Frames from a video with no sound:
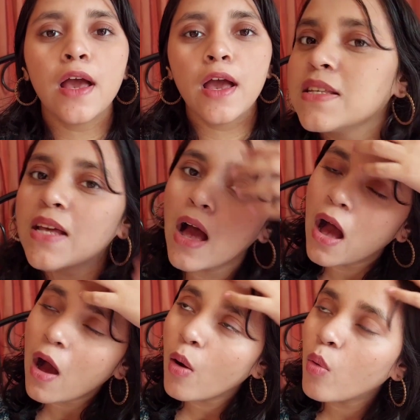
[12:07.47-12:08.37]
This is
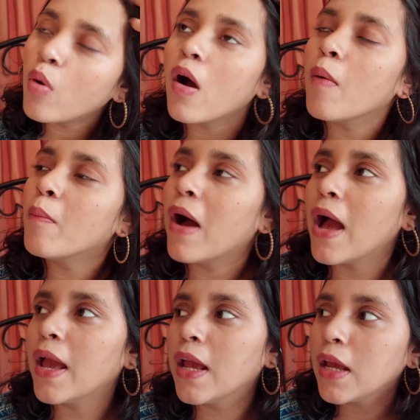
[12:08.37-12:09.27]
how
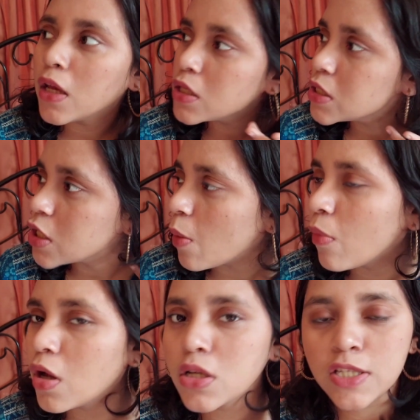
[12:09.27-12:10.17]
my
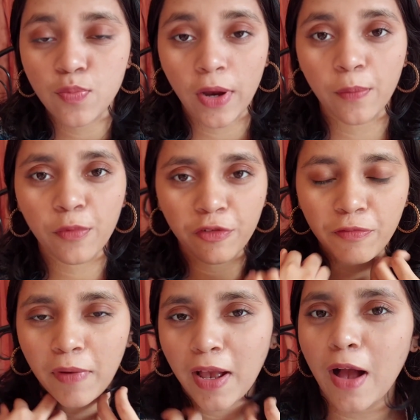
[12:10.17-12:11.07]
summer
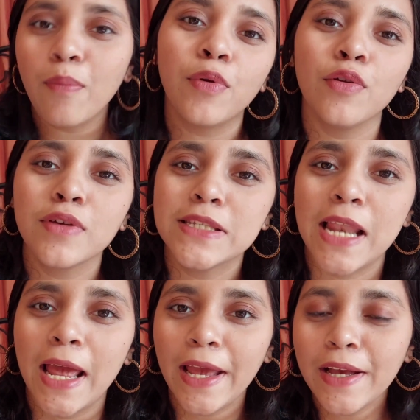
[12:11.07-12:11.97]
sweatproof makeup looks
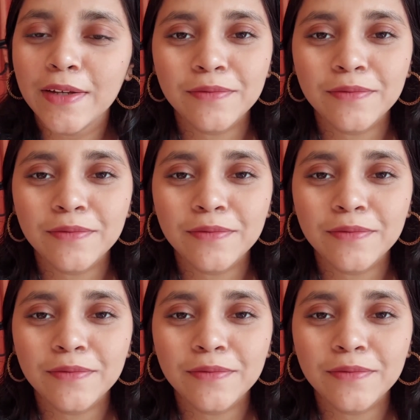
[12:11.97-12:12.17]
like.